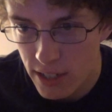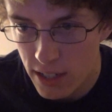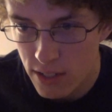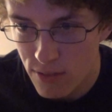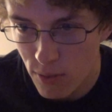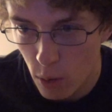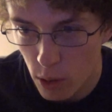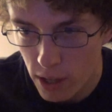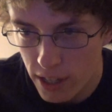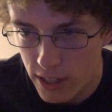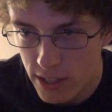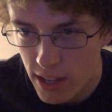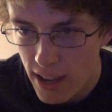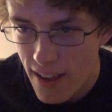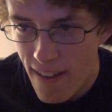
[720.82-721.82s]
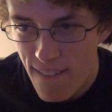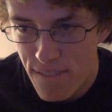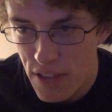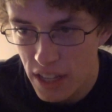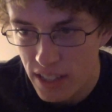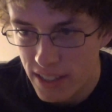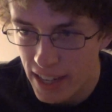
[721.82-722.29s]
in his 40s,
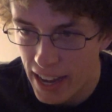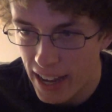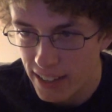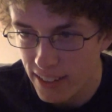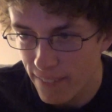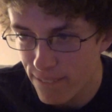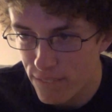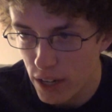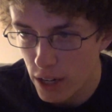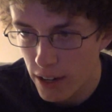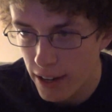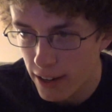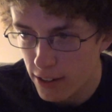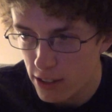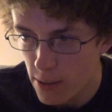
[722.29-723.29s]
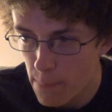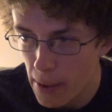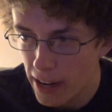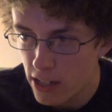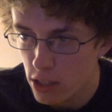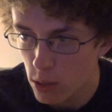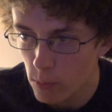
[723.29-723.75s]
fit tanned and fair haired to
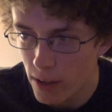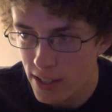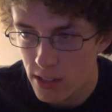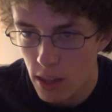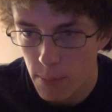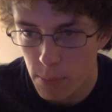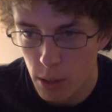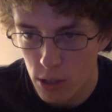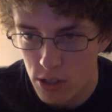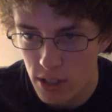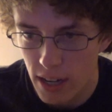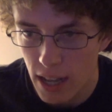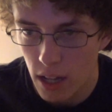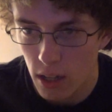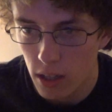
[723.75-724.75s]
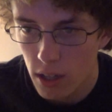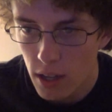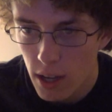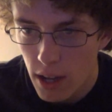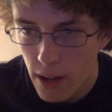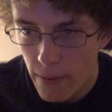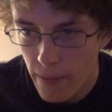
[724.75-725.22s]
match the rest of the personnel.
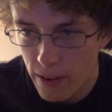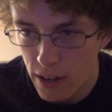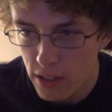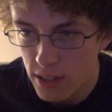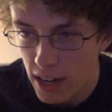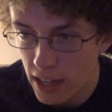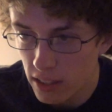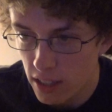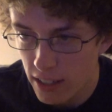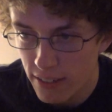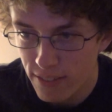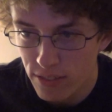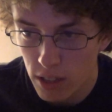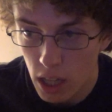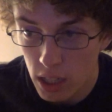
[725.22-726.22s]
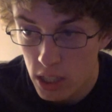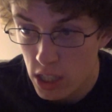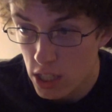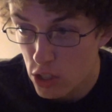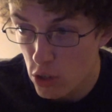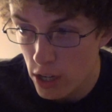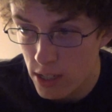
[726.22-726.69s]
Another elegant,
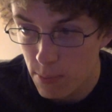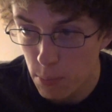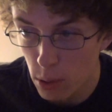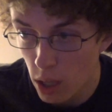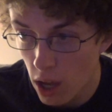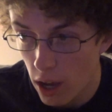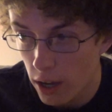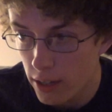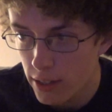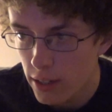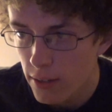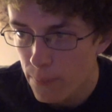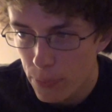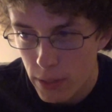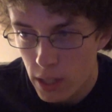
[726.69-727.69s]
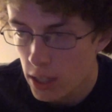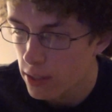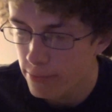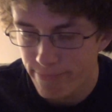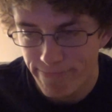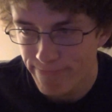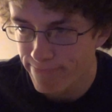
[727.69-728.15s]
flawlessly dressed blonde,
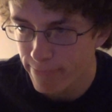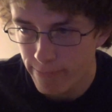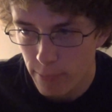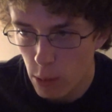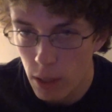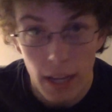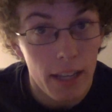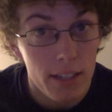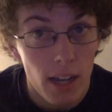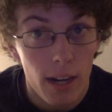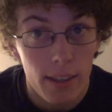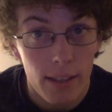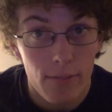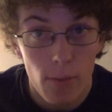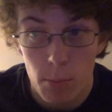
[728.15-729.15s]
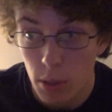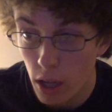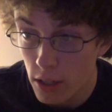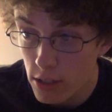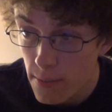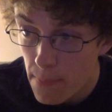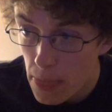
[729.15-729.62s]
okay, he's got a thing for
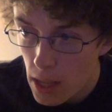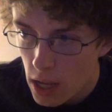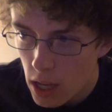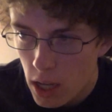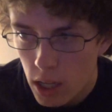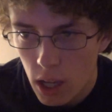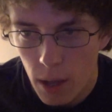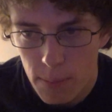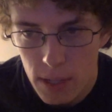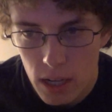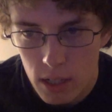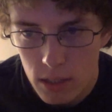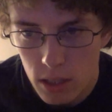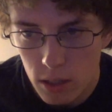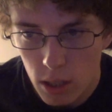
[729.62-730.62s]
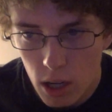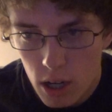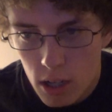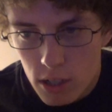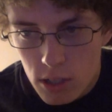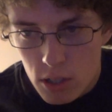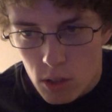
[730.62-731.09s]
blondes, comes out as a
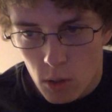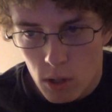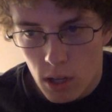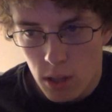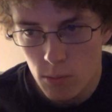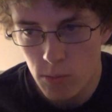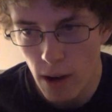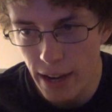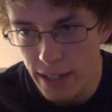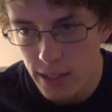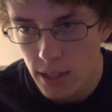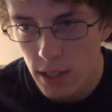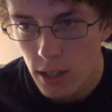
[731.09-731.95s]
large door to the right.